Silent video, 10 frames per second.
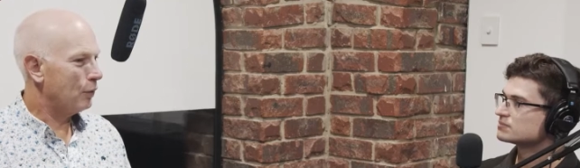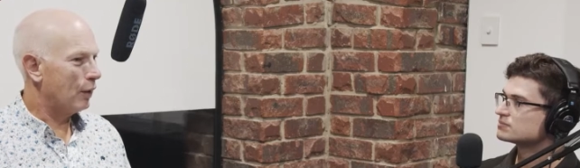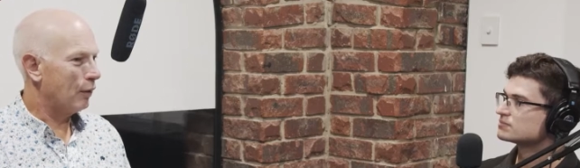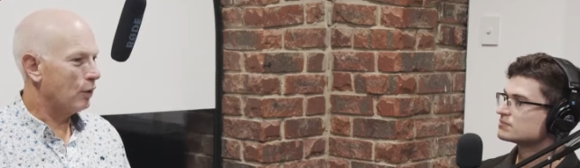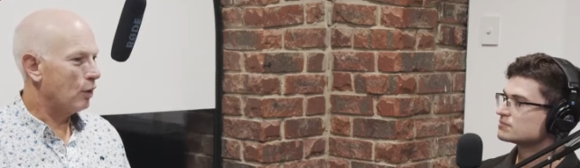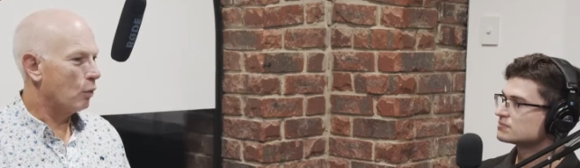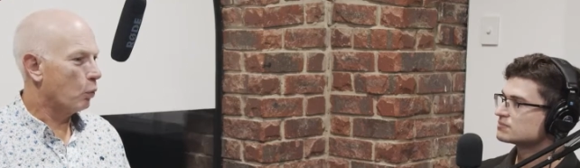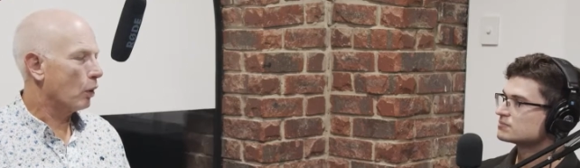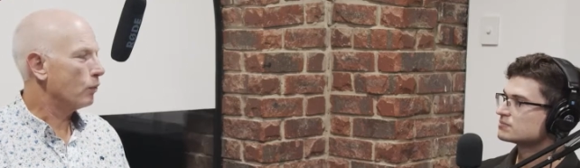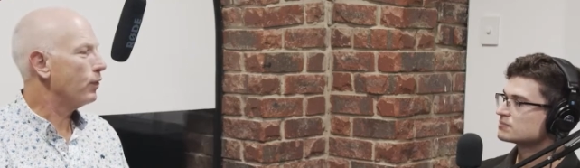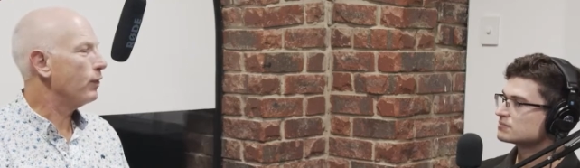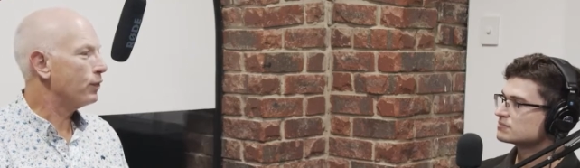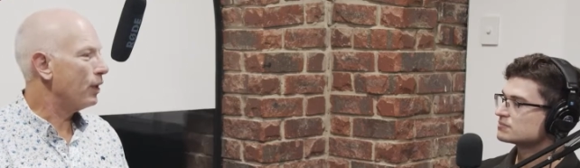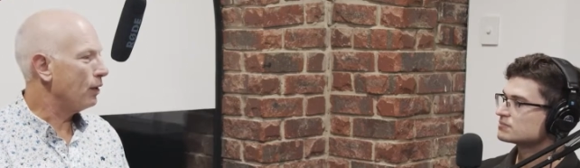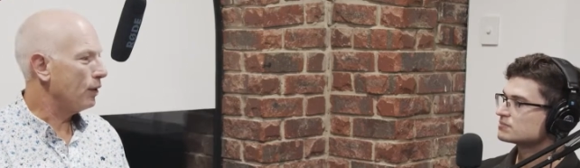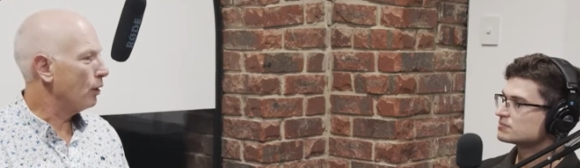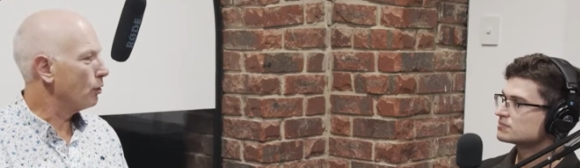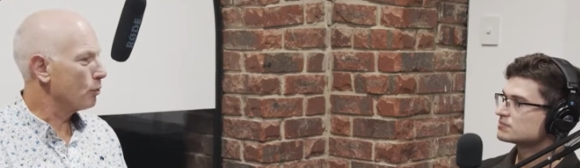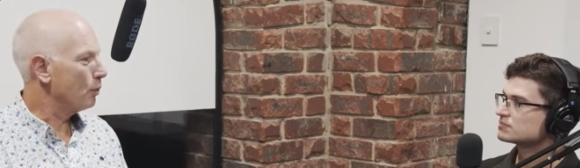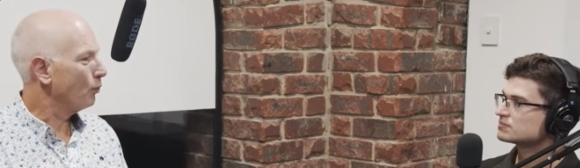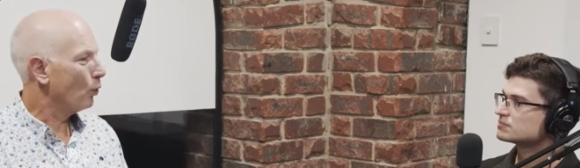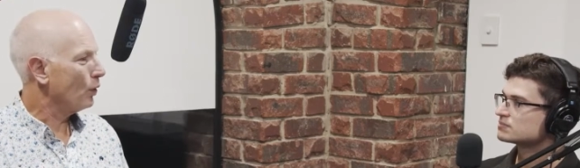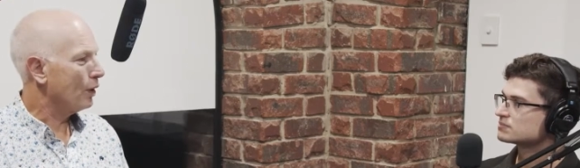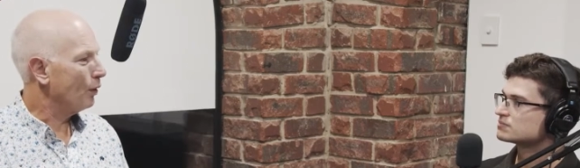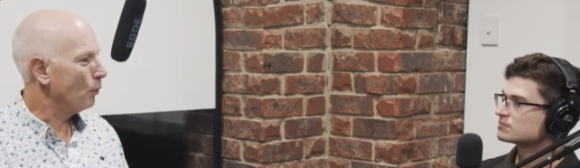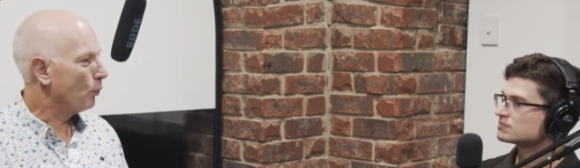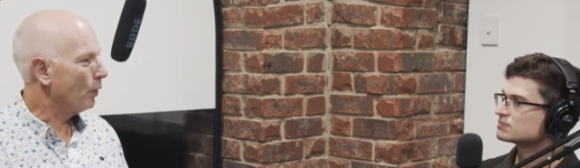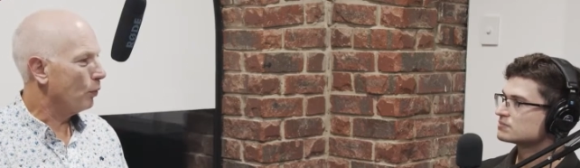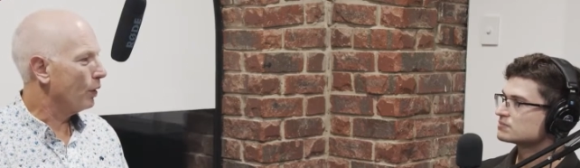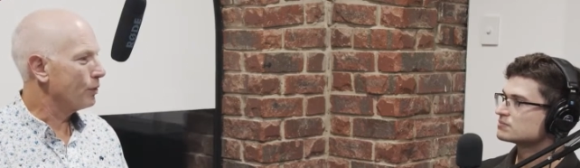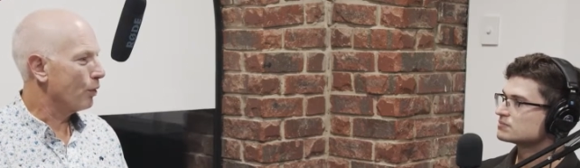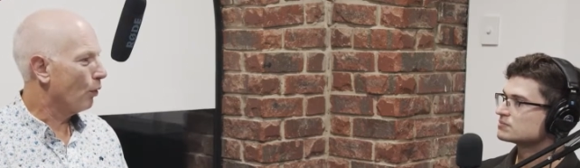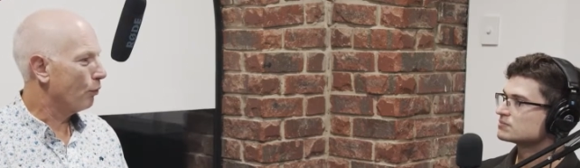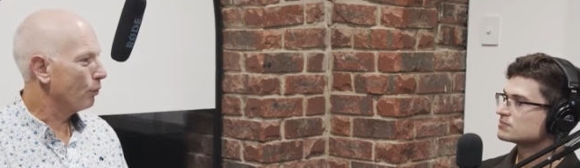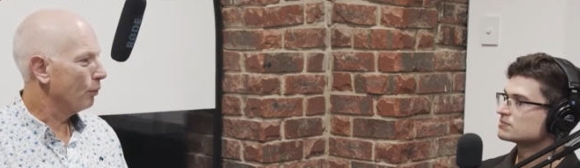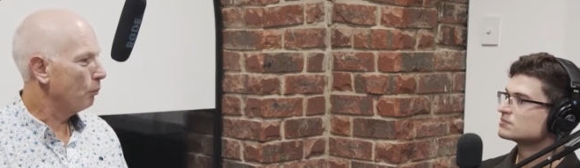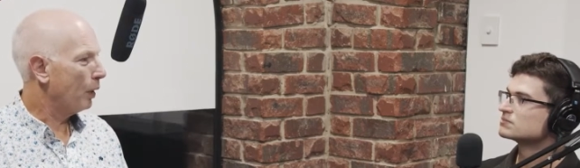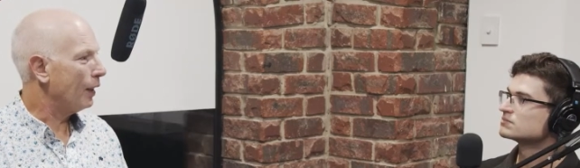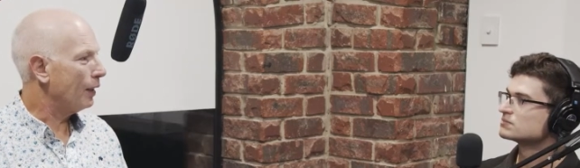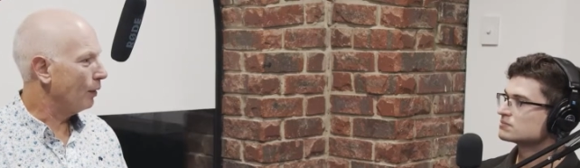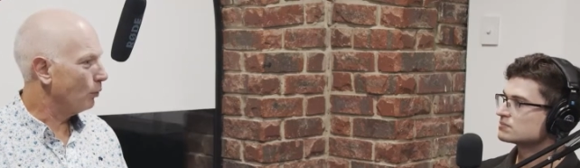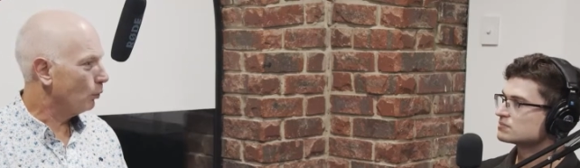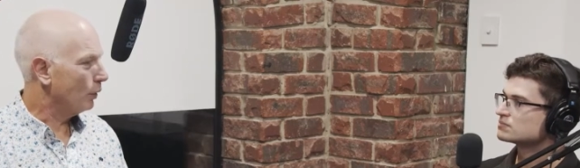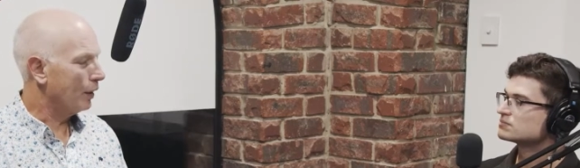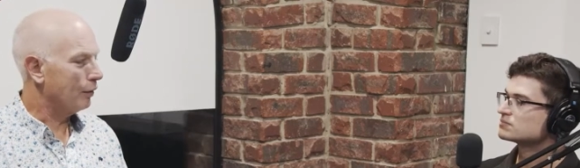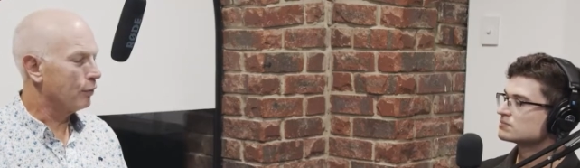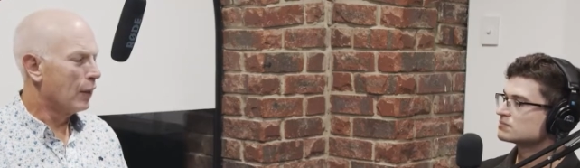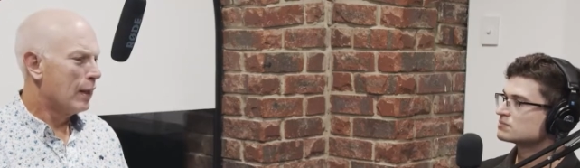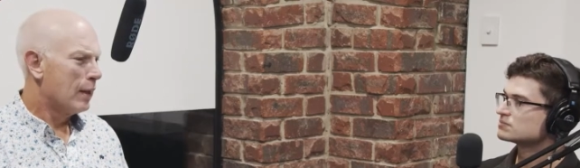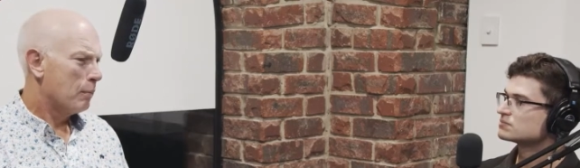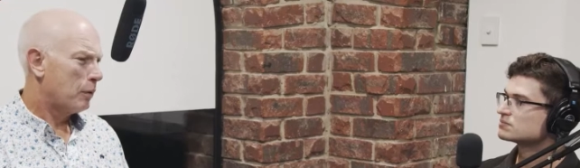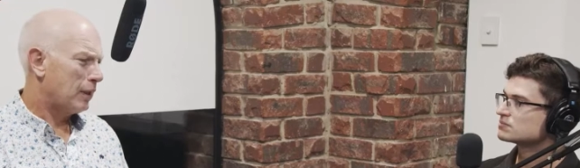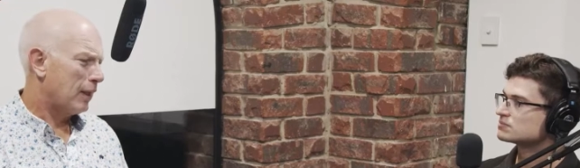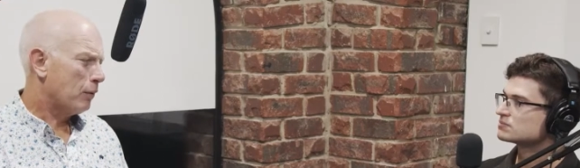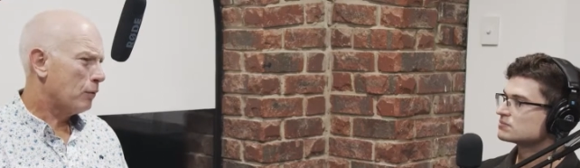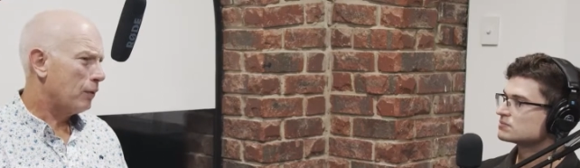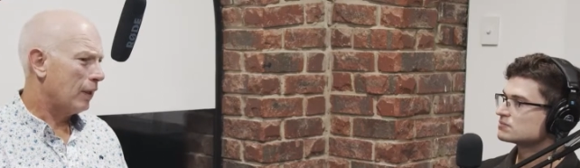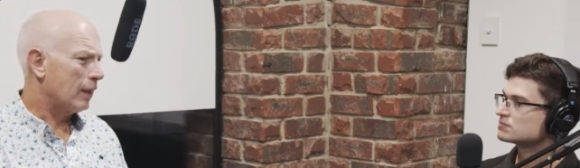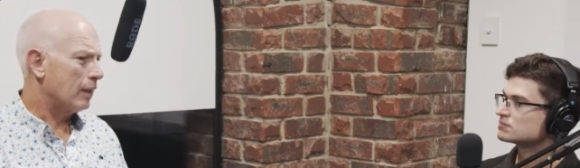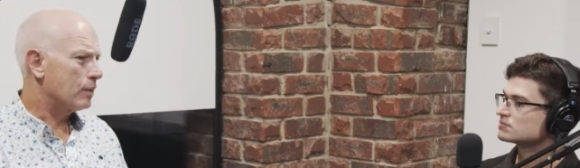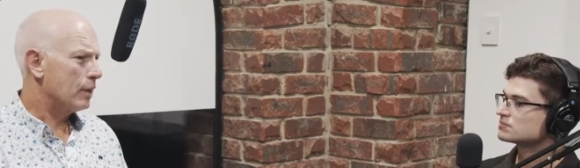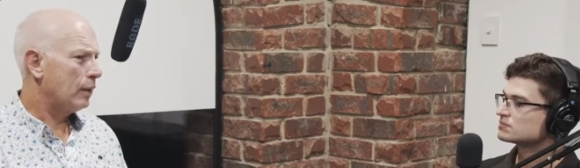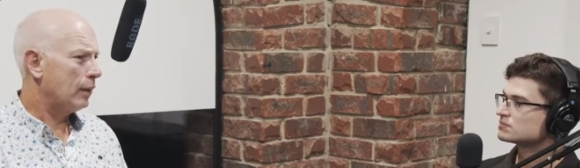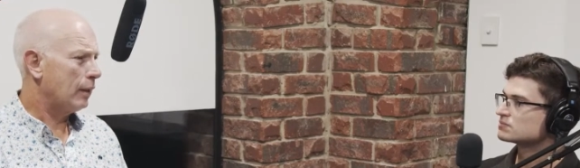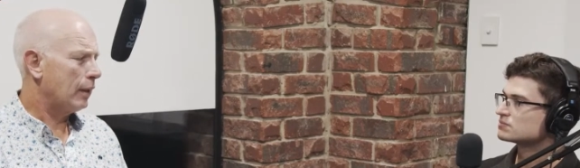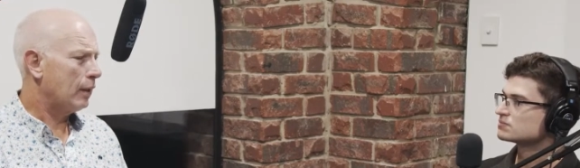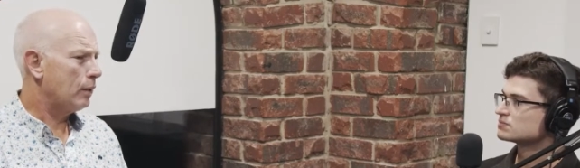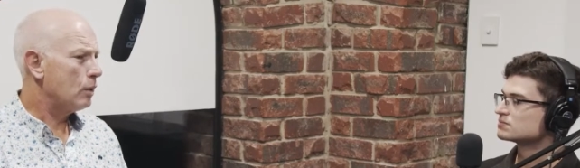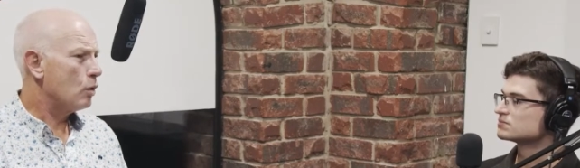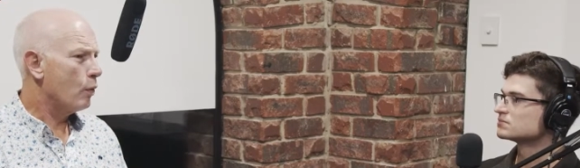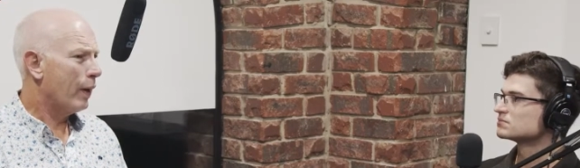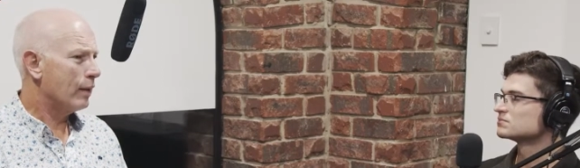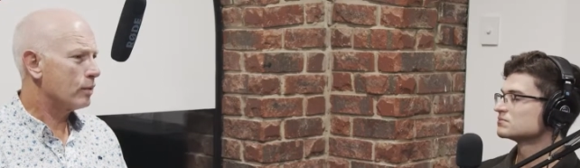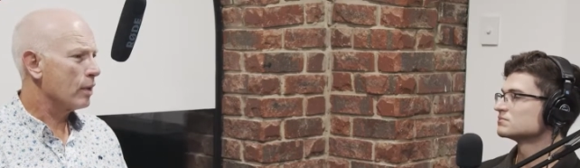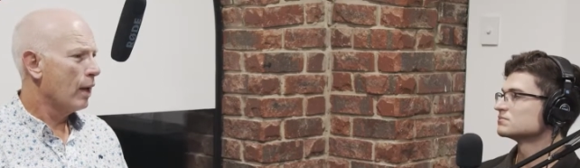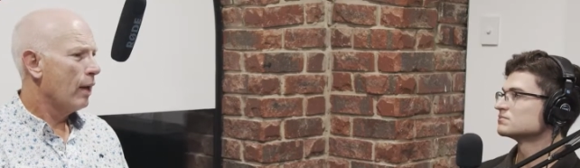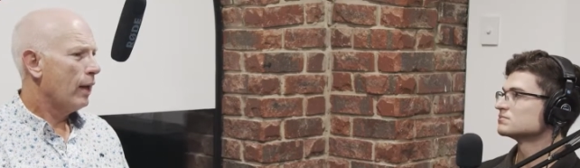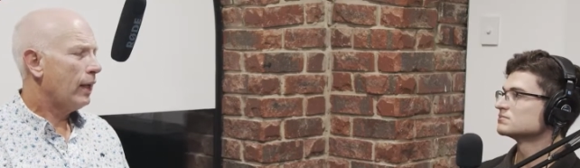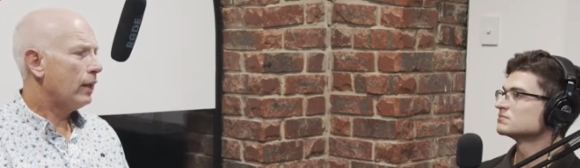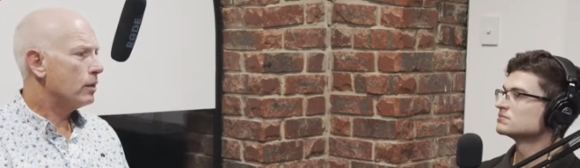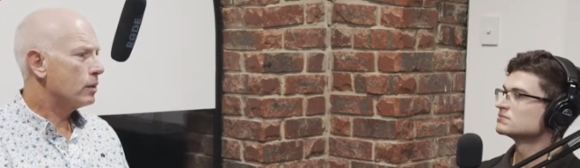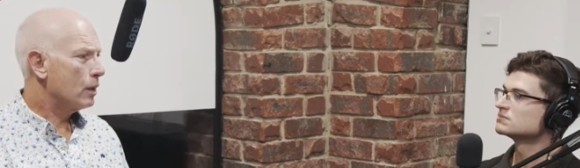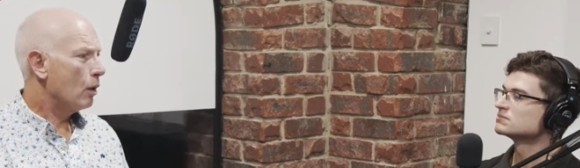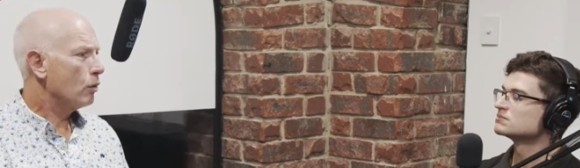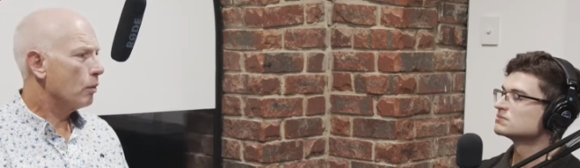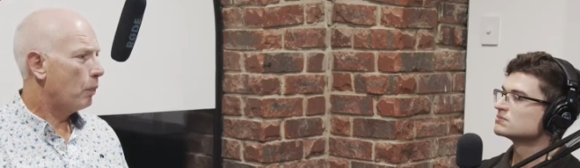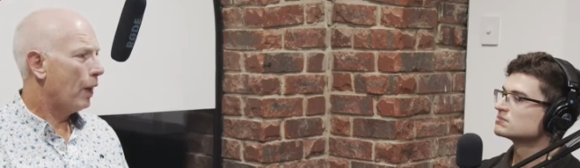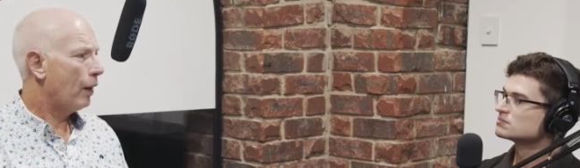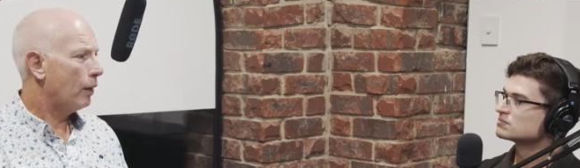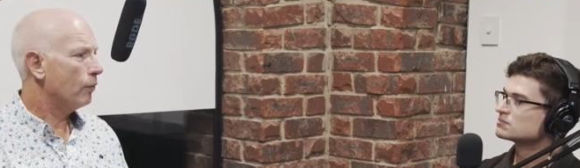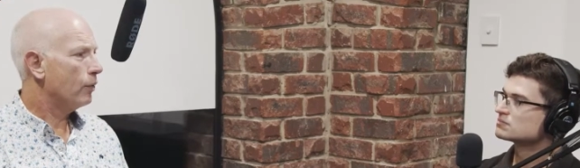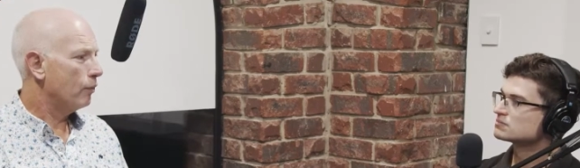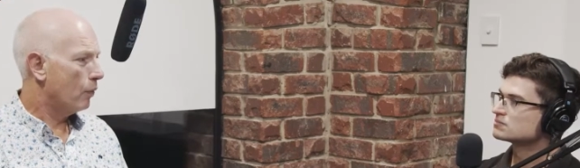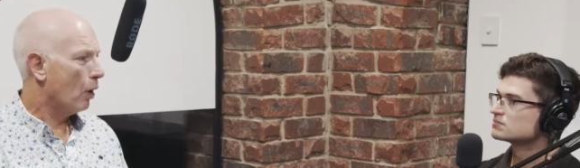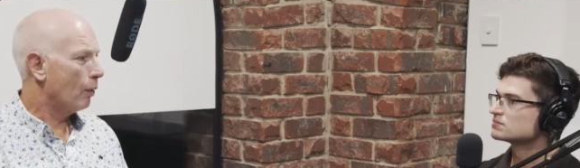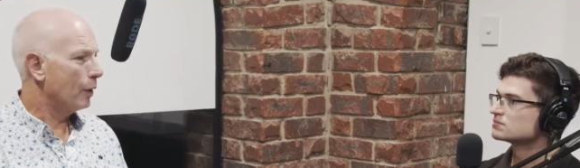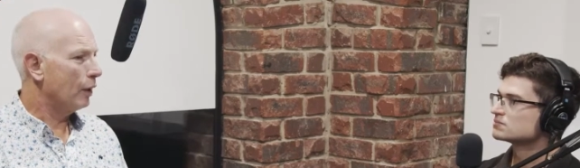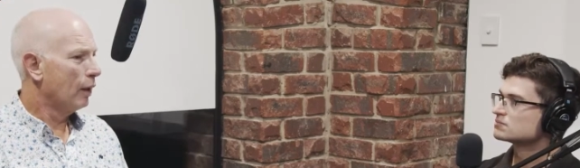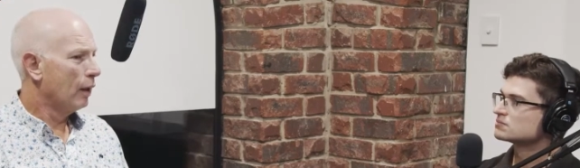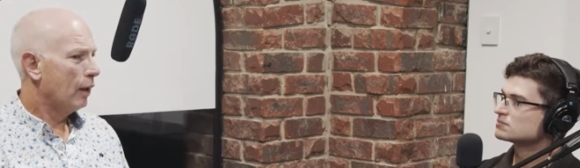Speaker 1: you know, you could work 15 years before you get three weeks off paid annual leave. But the other thing is in the in the U.S. it is so competitive environment.